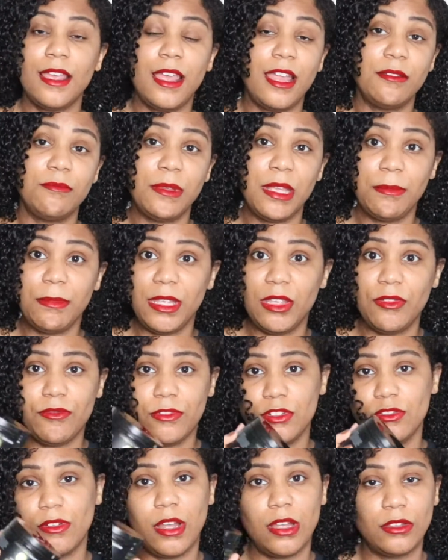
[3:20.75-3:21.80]
and maybe even
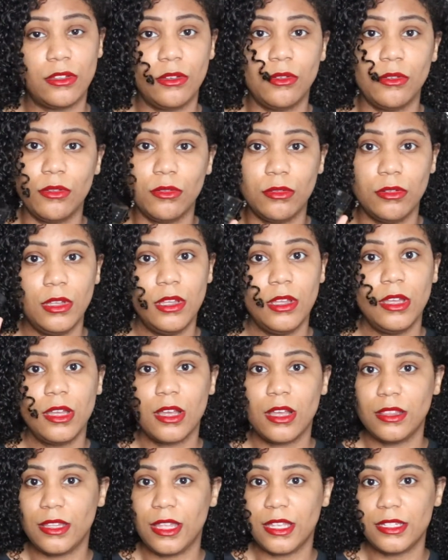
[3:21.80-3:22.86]
trying the whole
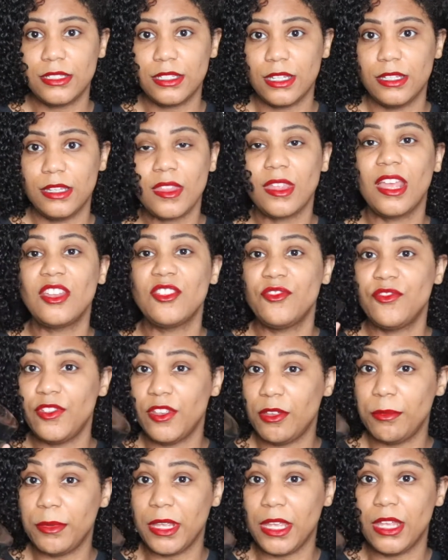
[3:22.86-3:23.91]
collection and
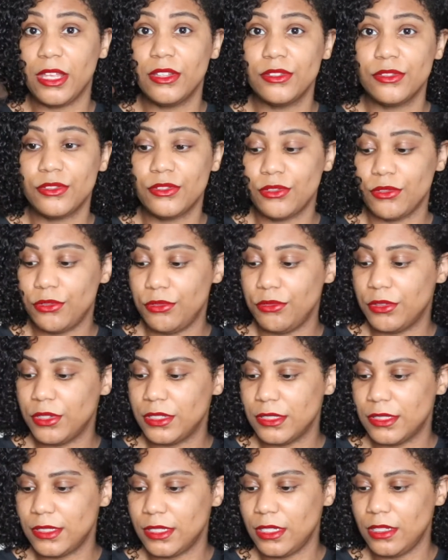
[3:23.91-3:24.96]
filming it so you can
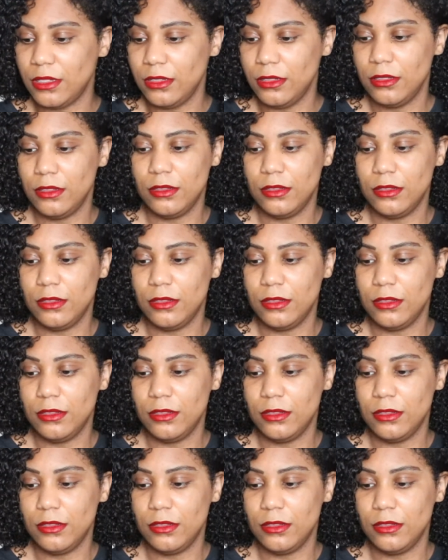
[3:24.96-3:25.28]
see.